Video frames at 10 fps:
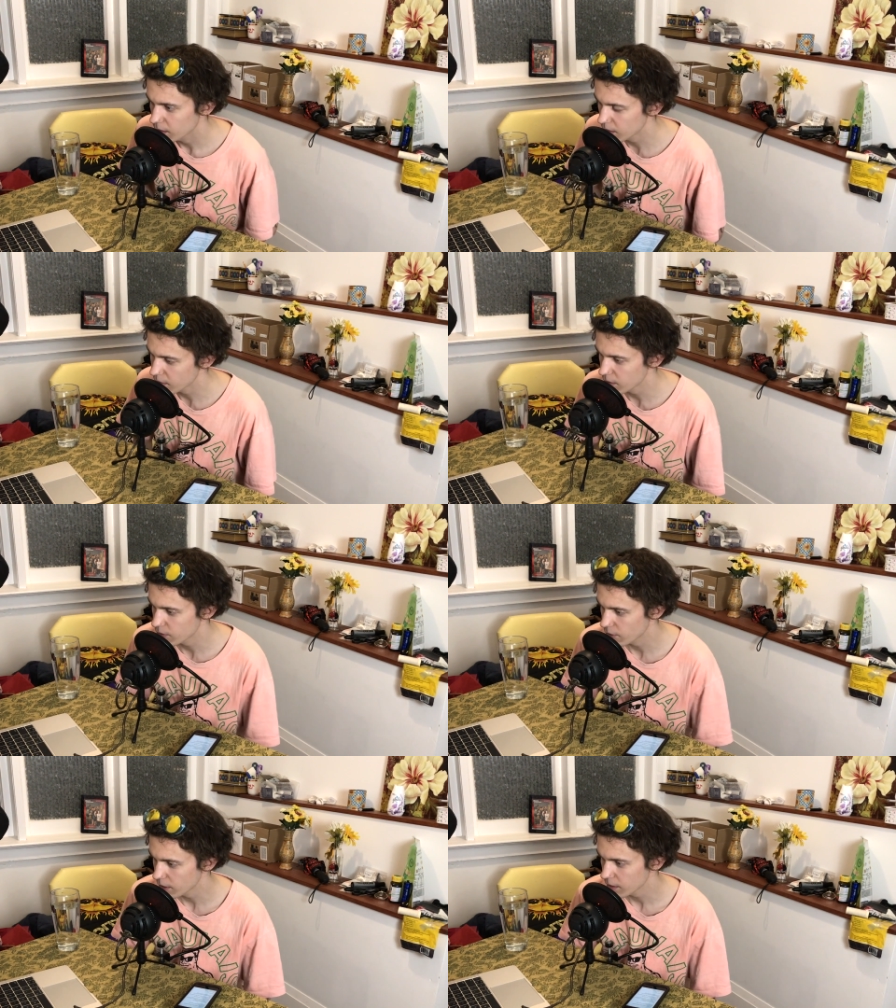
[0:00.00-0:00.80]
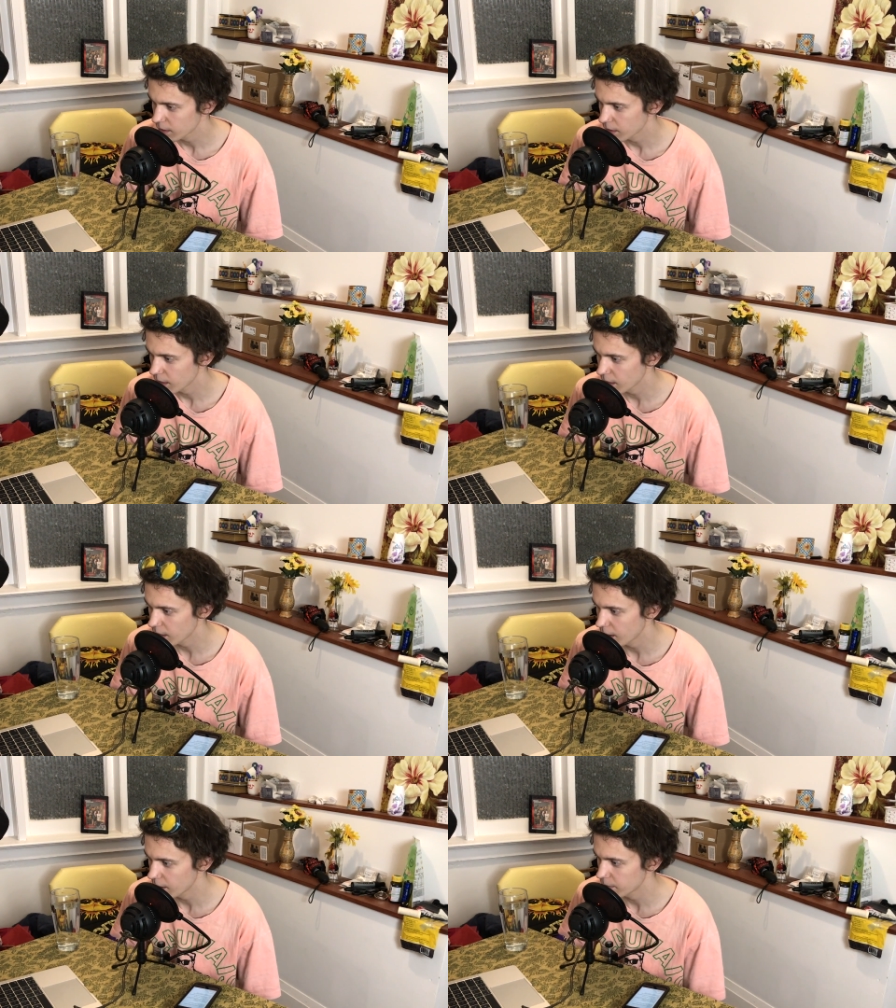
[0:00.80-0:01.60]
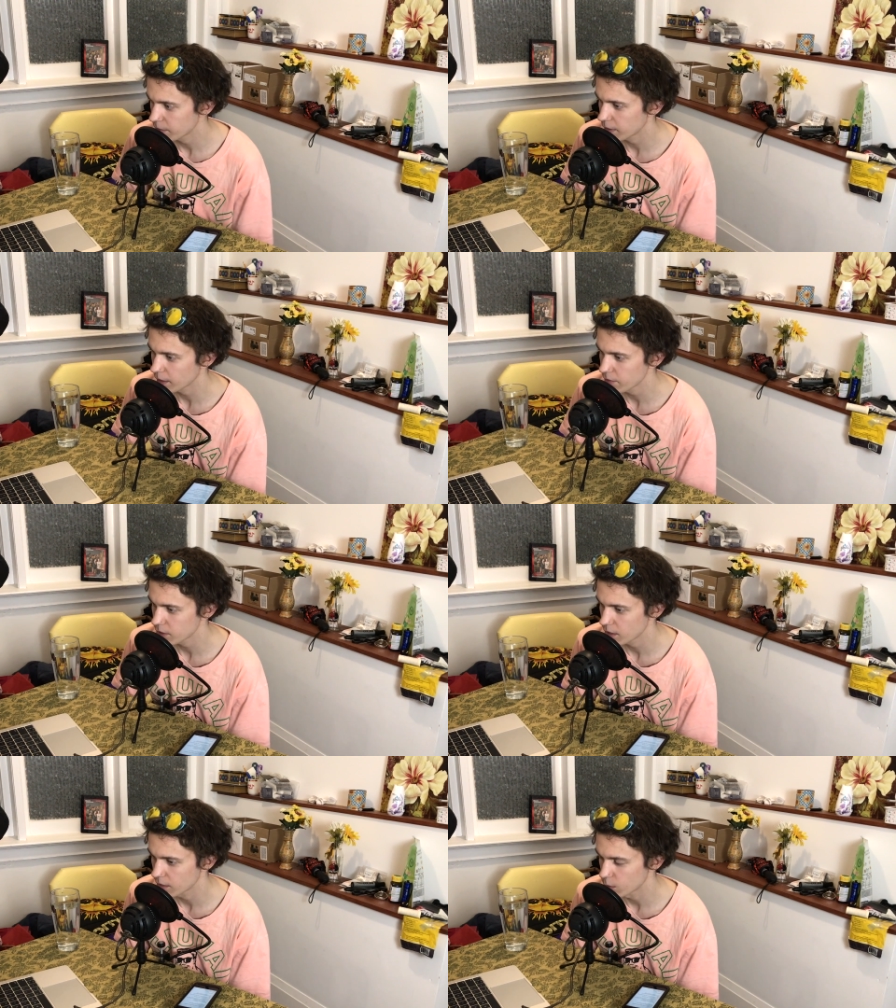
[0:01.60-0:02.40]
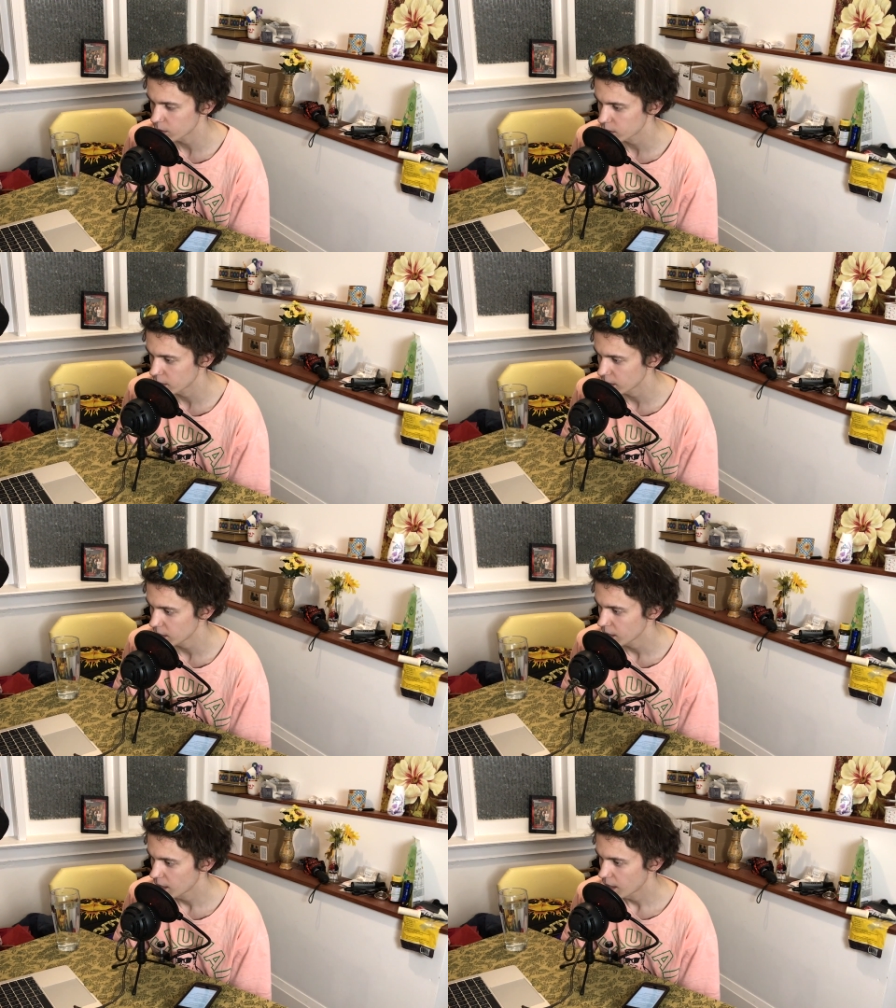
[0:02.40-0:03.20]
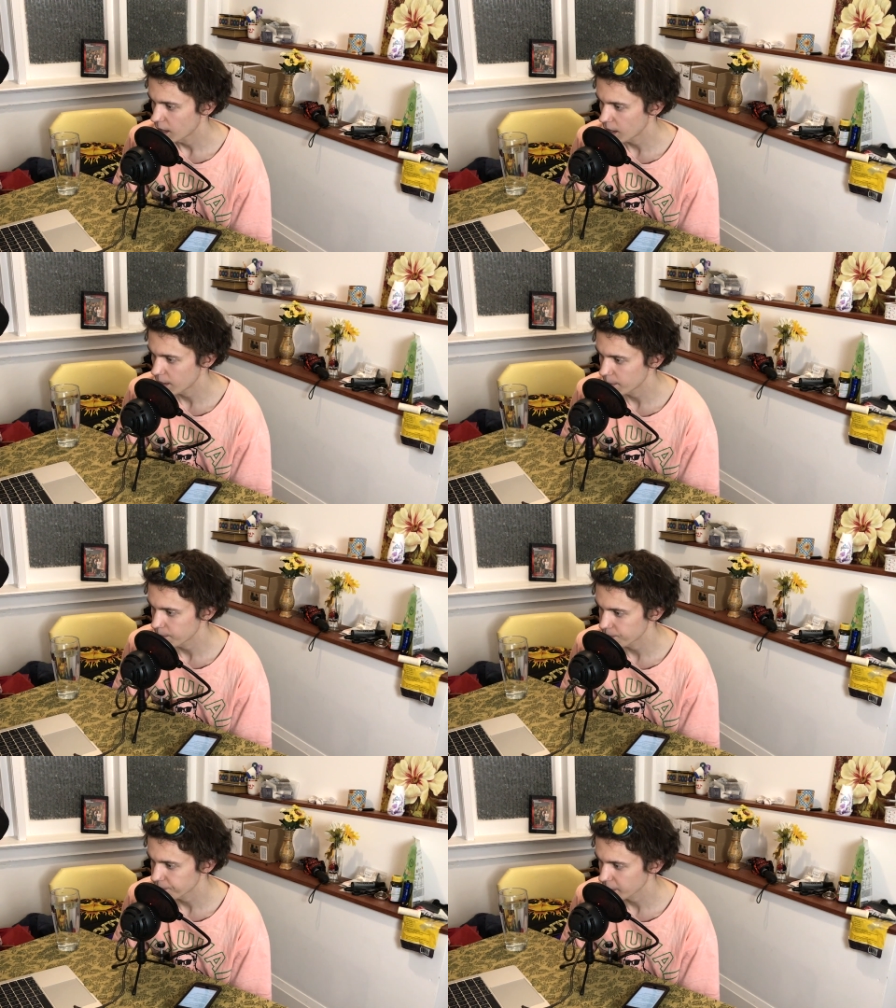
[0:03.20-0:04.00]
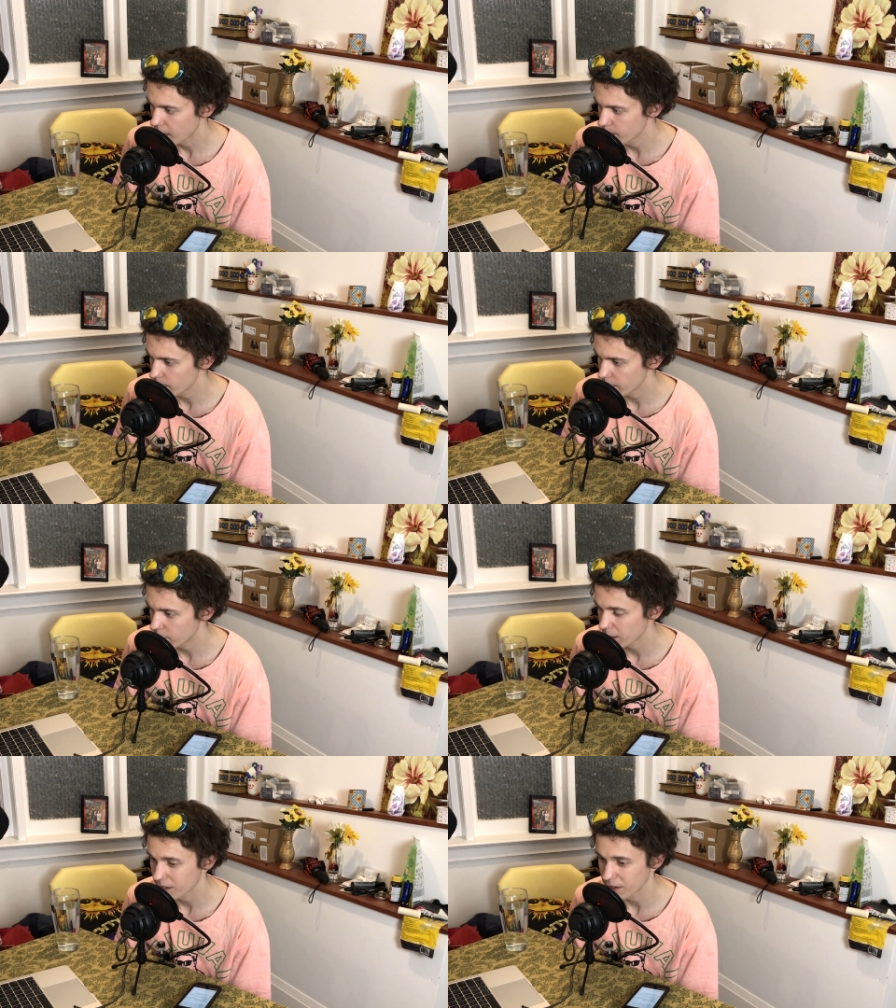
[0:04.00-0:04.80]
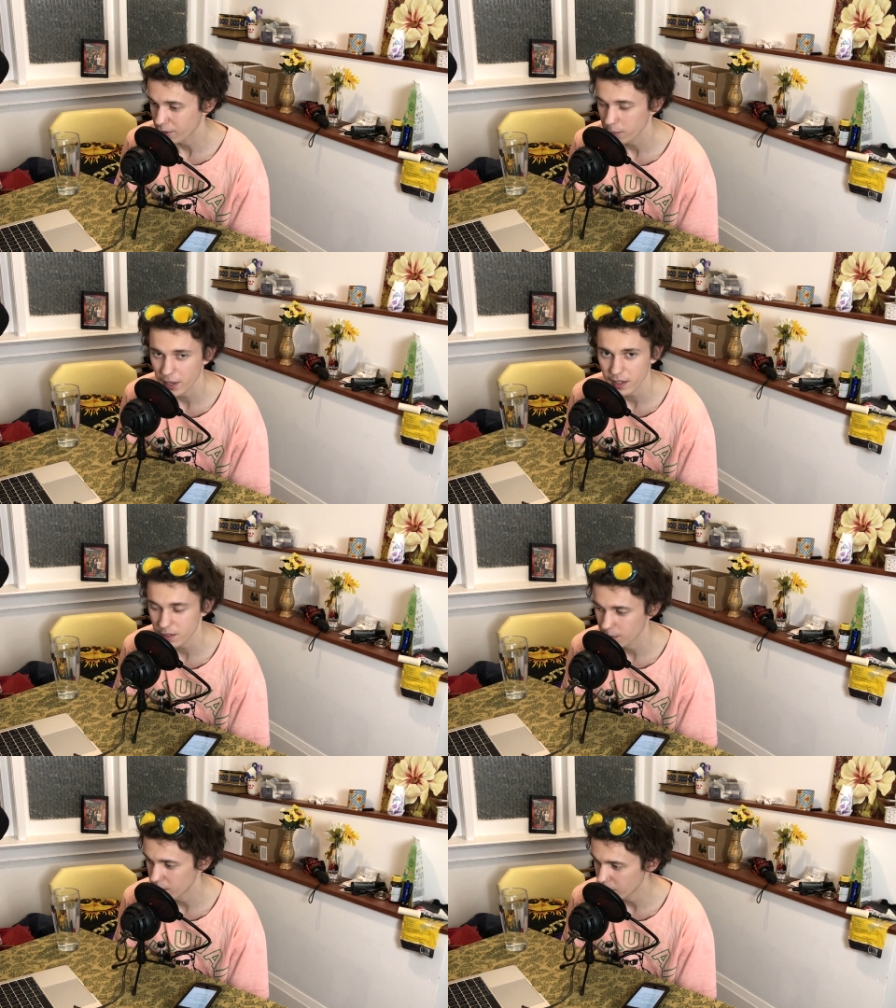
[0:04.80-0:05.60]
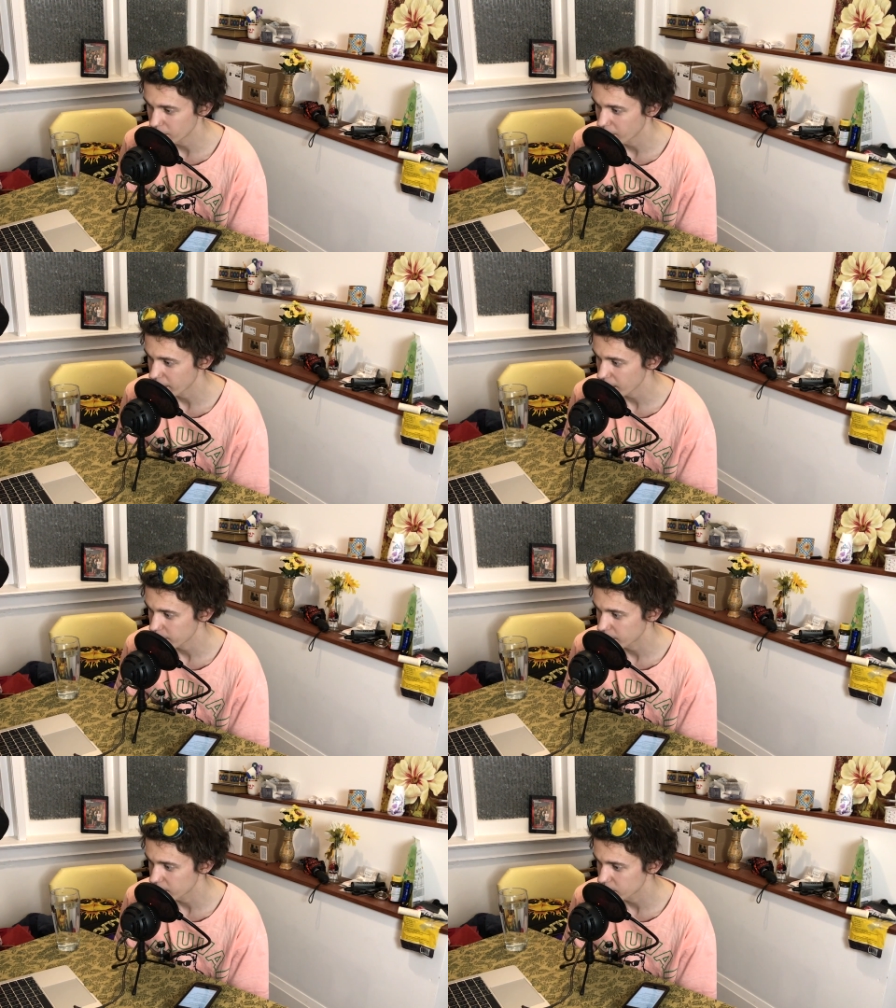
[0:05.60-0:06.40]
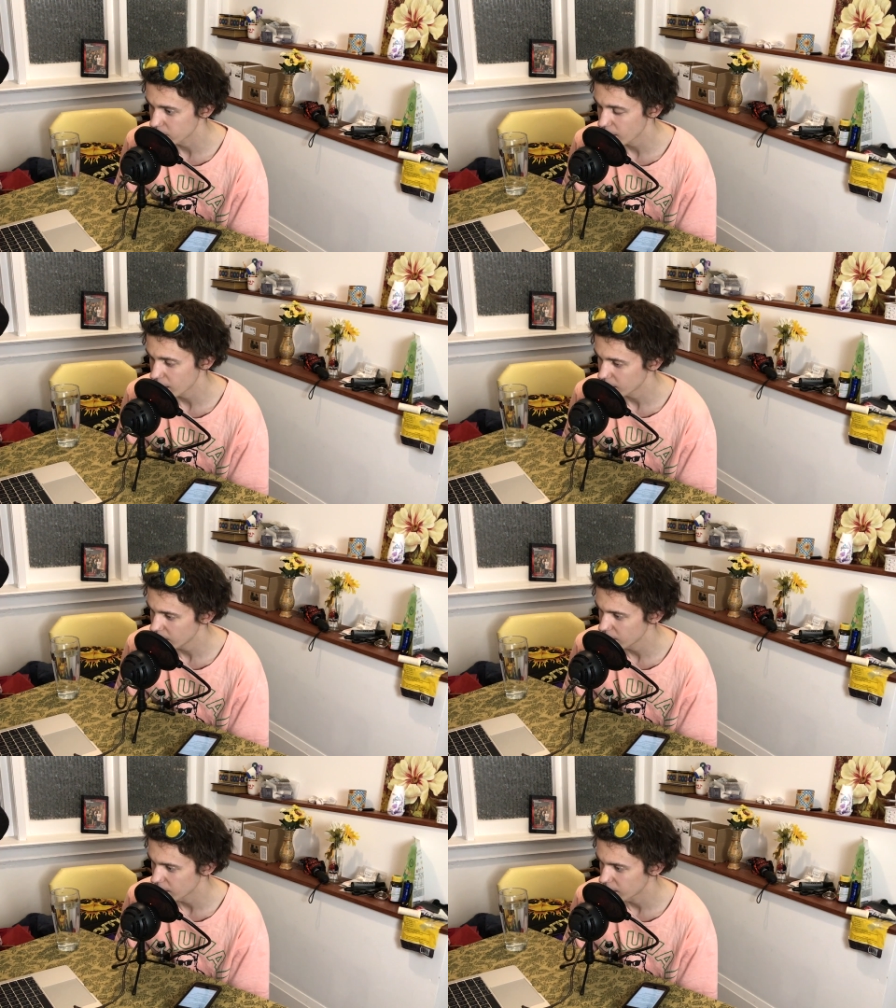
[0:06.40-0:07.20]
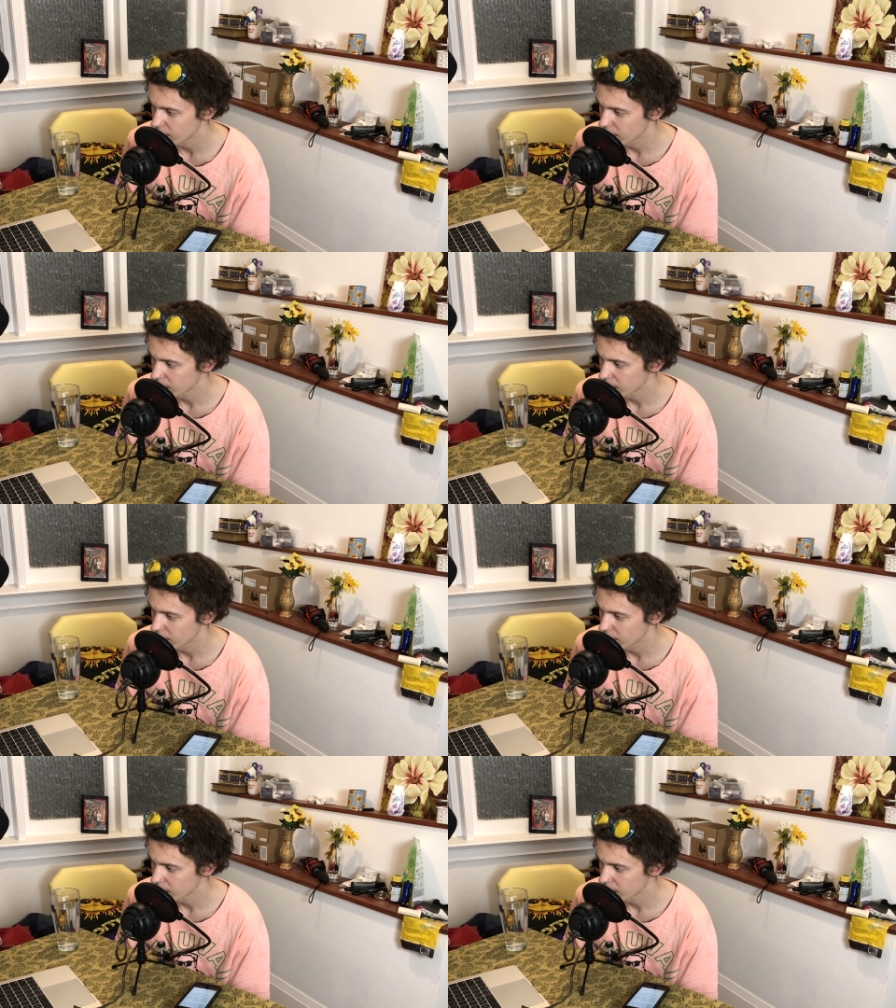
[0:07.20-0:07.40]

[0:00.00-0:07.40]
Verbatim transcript: This is, this is fun. Uh, I, life's good. We're chilling. Um... I'm in my fucking underpants, but you don't know that because you can't hear it.